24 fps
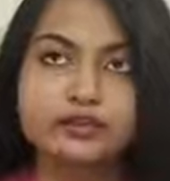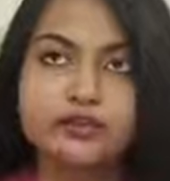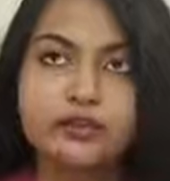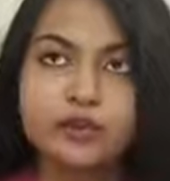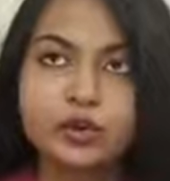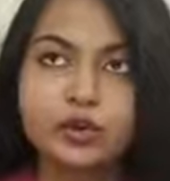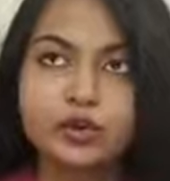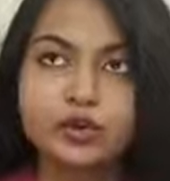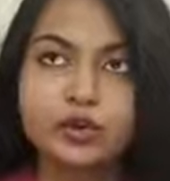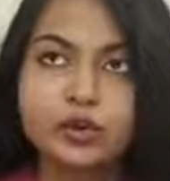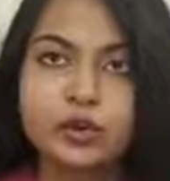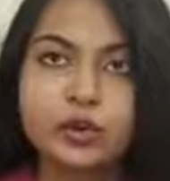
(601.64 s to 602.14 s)

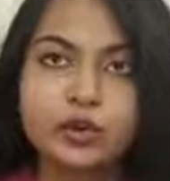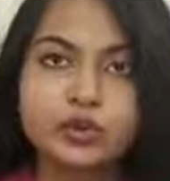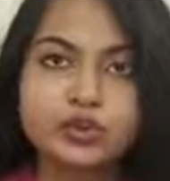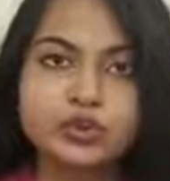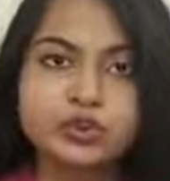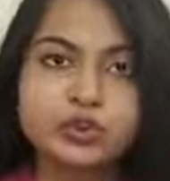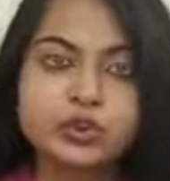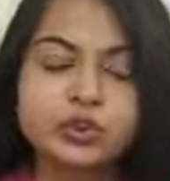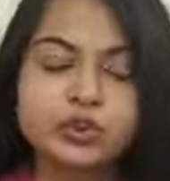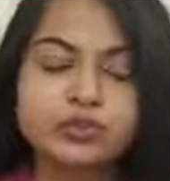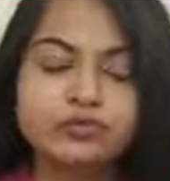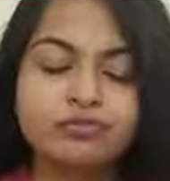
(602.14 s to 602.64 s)
for those
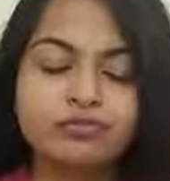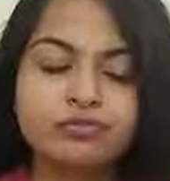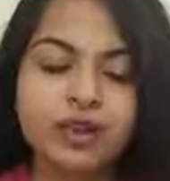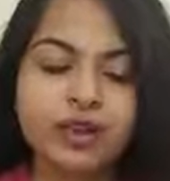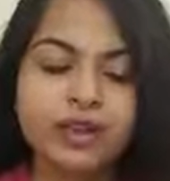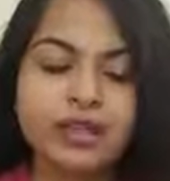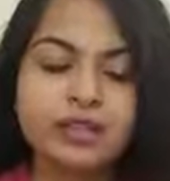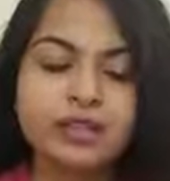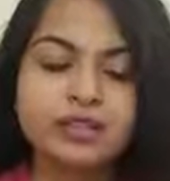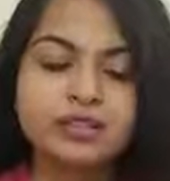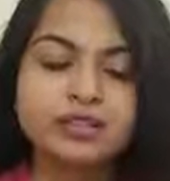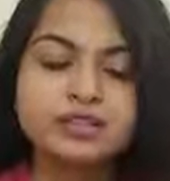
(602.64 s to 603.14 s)
who
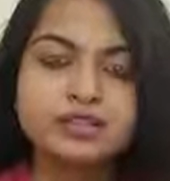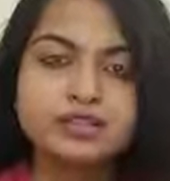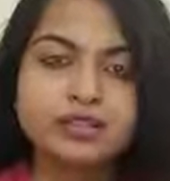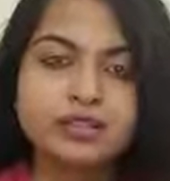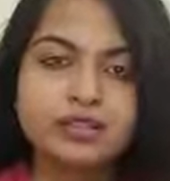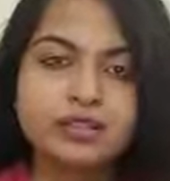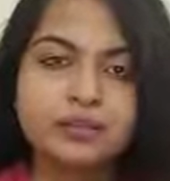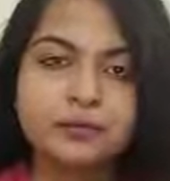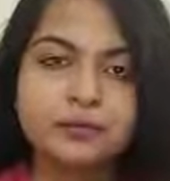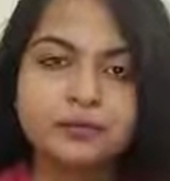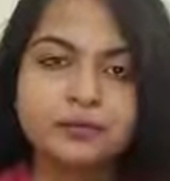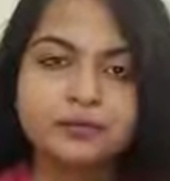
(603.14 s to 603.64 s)
find
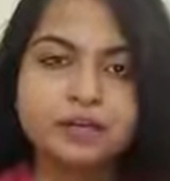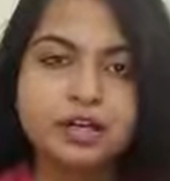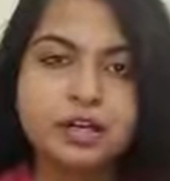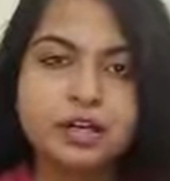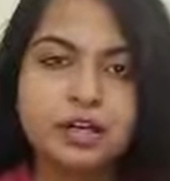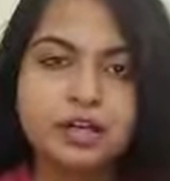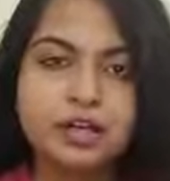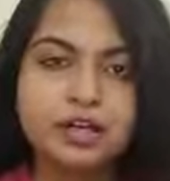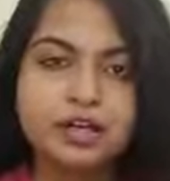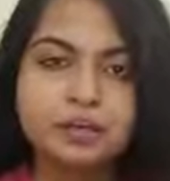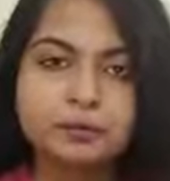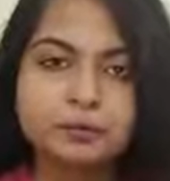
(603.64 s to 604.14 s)

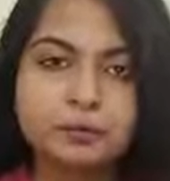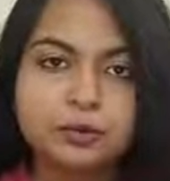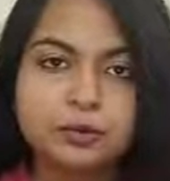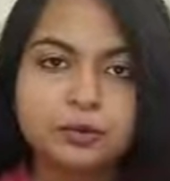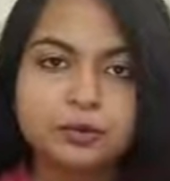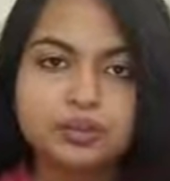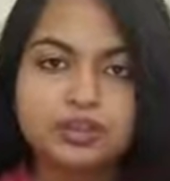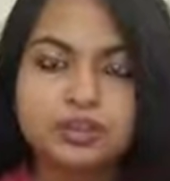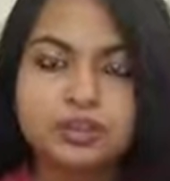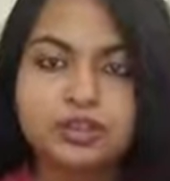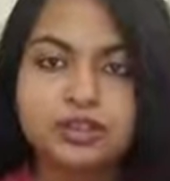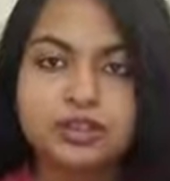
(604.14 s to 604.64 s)

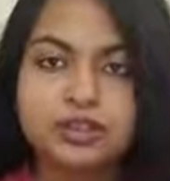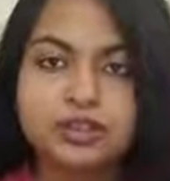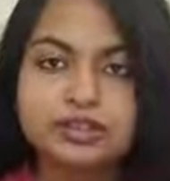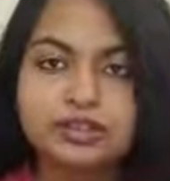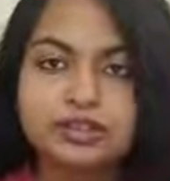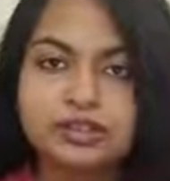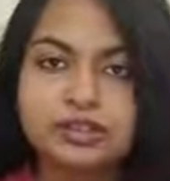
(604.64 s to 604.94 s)
computers